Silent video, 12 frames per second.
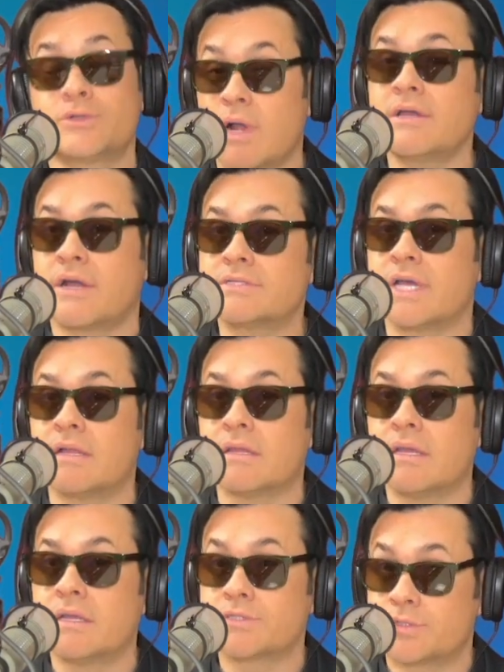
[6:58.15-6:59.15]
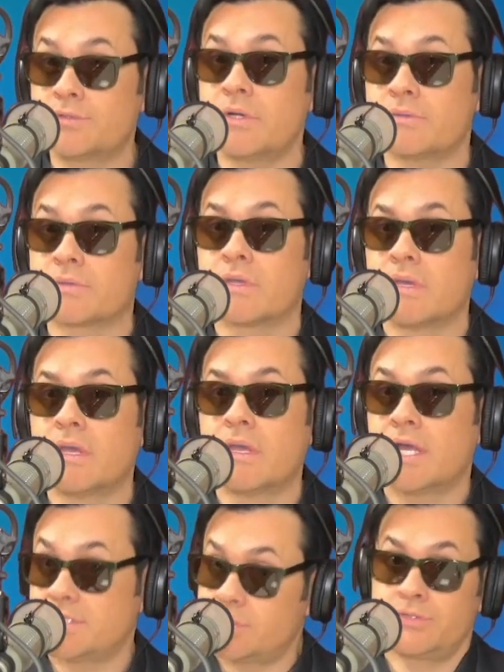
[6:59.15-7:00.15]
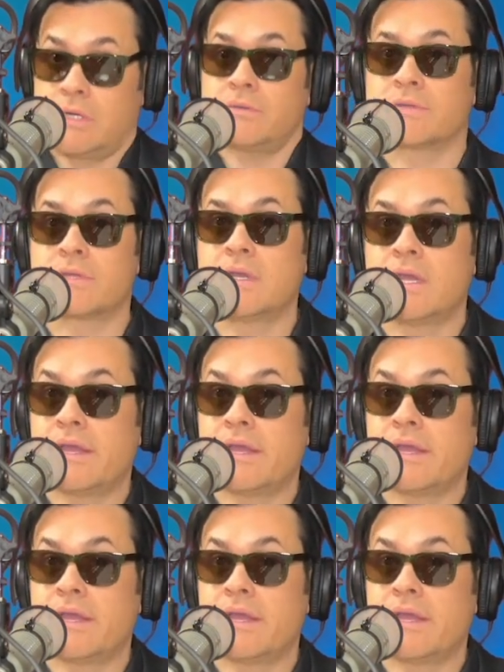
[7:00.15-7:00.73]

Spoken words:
drug cartel. It's the truth. It's the truth.